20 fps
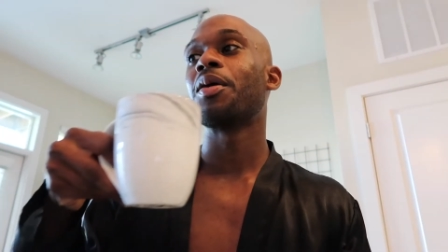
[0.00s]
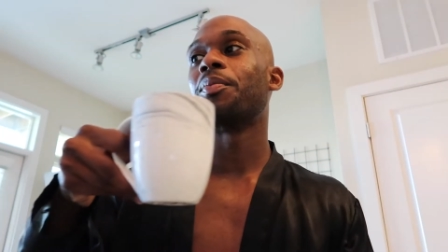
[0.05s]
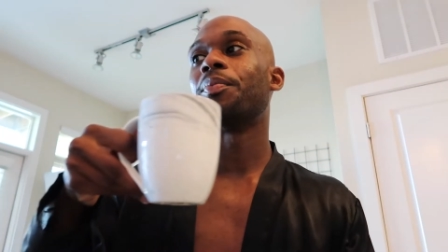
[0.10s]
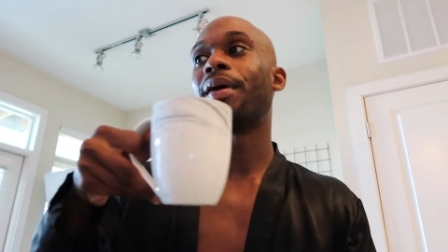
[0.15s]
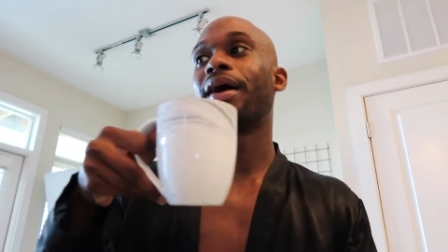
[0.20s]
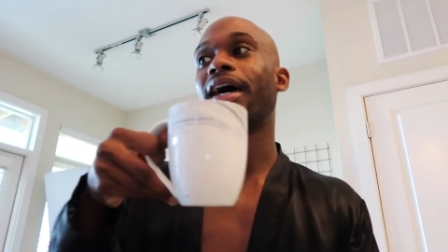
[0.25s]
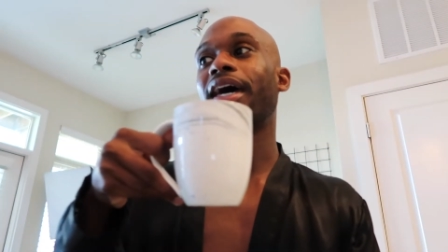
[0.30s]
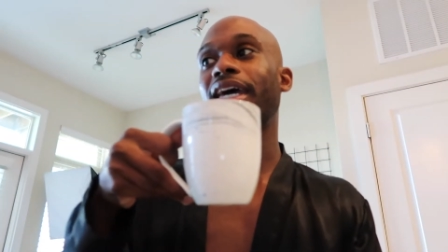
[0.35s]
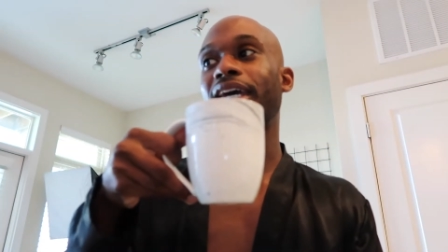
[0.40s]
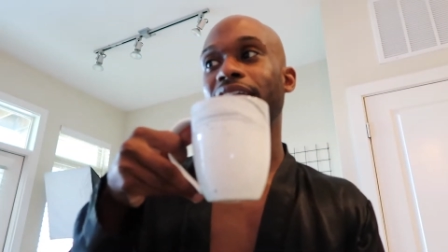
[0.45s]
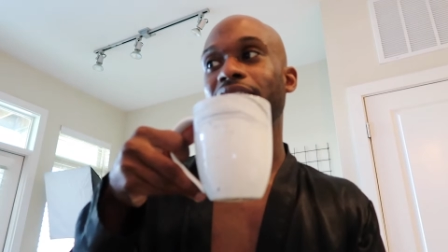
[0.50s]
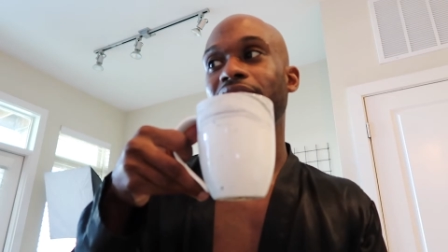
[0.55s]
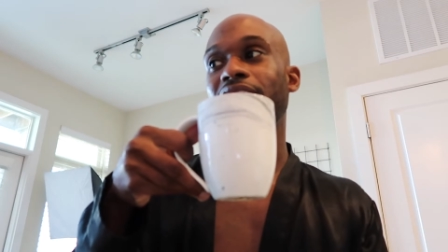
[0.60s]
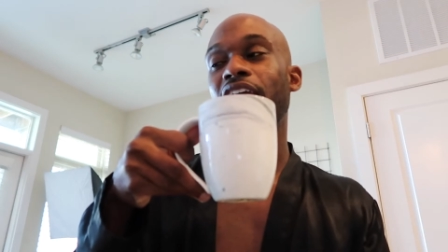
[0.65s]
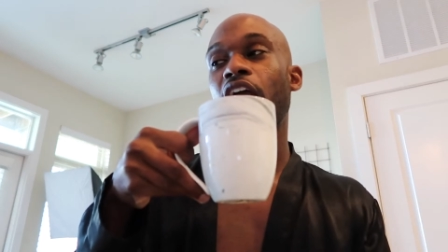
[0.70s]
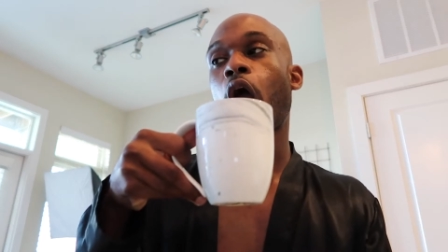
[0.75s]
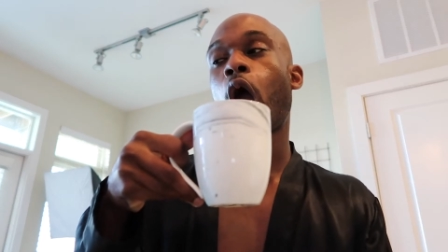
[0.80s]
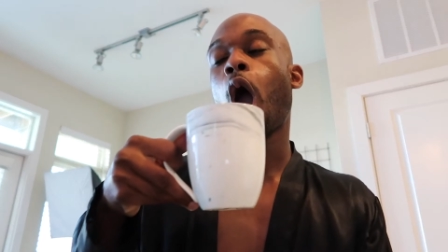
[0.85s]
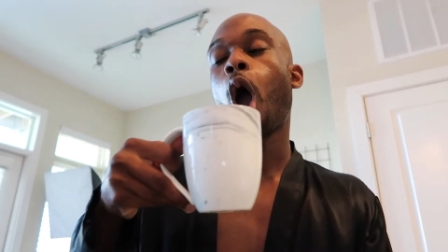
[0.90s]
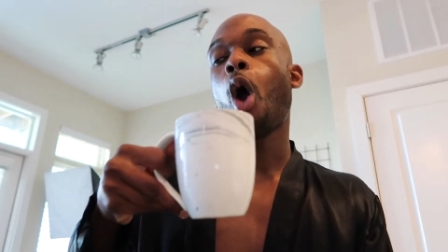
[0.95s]

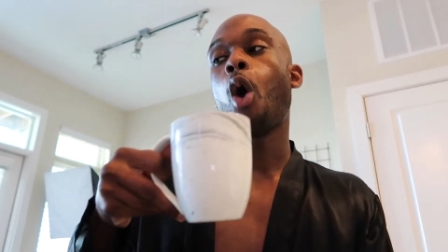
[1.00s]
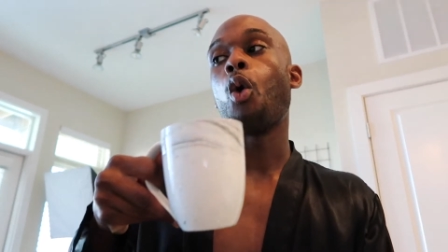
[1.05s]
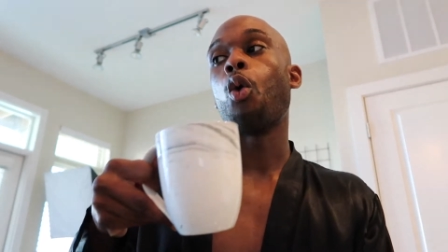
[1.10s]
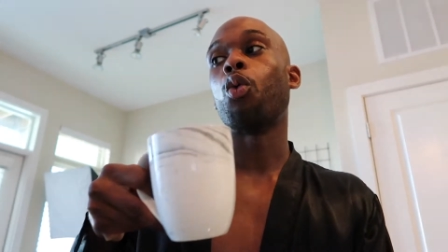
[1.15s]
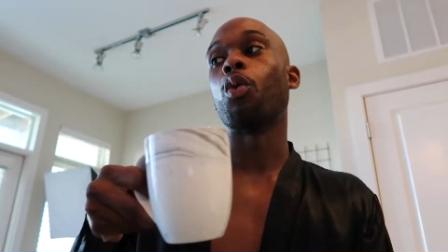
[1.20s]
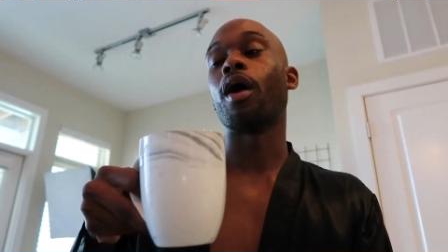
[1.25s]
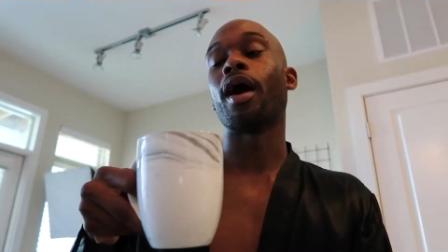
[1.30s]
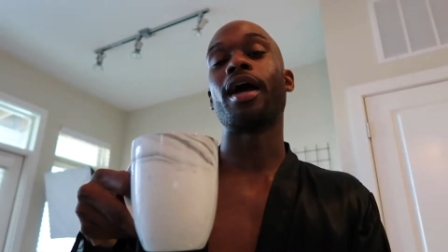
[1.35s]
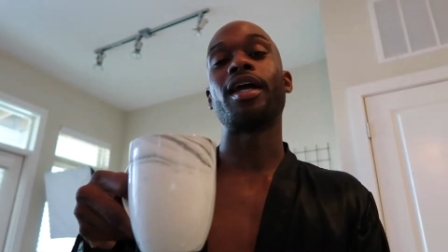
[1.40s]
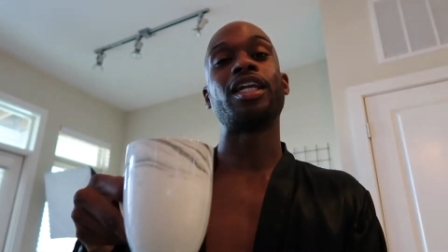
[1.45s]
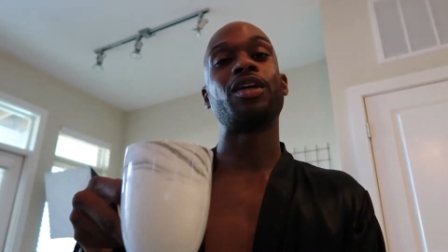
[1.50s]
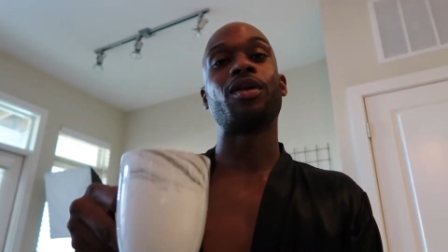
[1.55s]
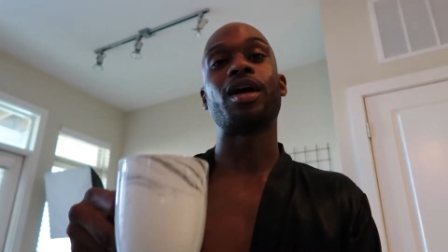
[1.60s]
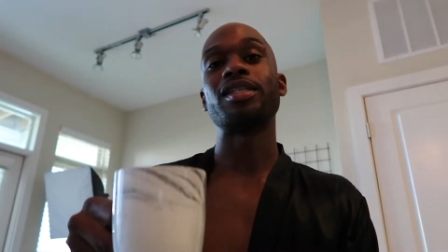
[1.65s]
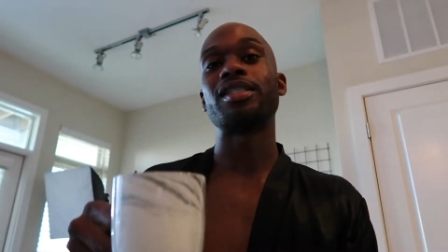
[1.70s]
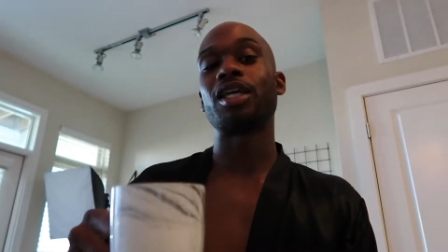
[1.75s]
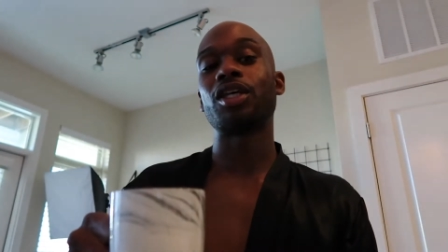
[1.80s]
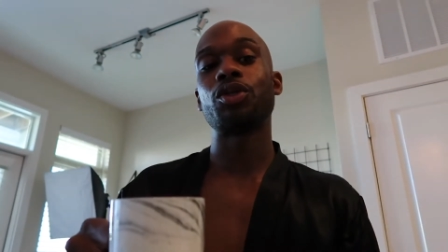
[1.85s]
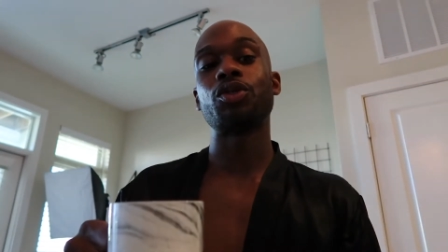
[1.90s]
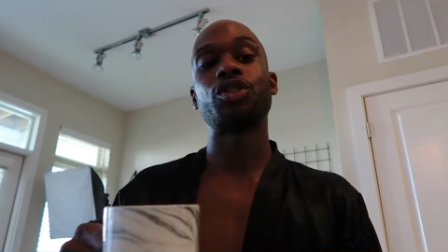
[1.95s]
but honey, when I
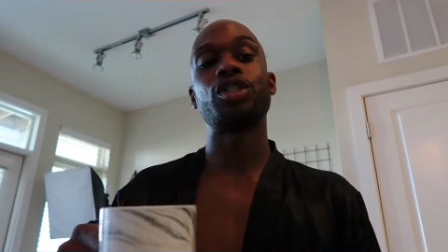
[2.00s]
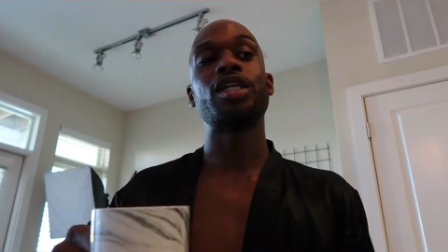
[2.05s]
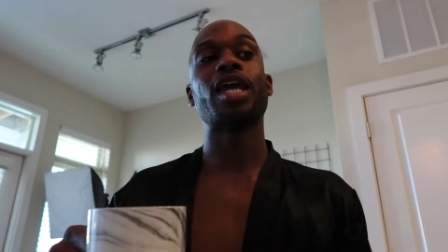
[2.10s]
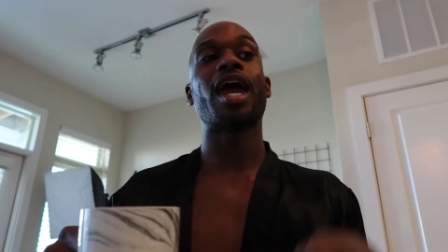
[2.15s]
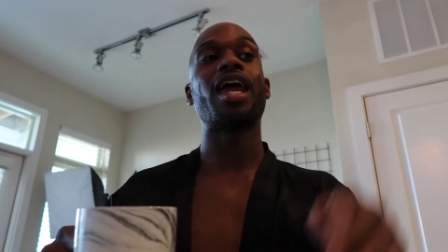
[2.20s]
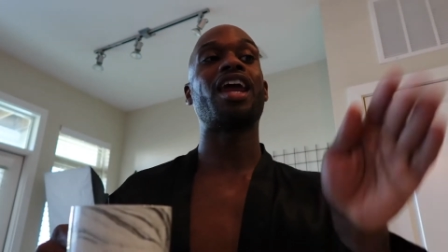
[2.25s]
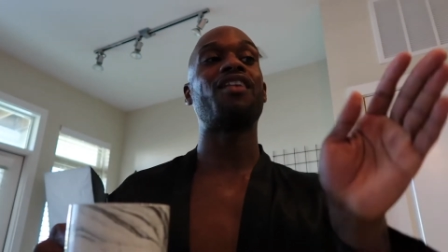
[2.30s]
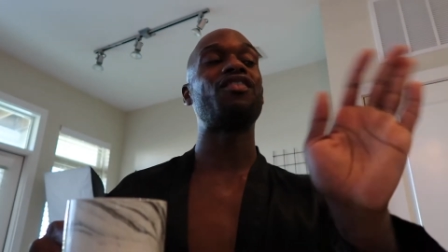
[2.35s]
tell you she had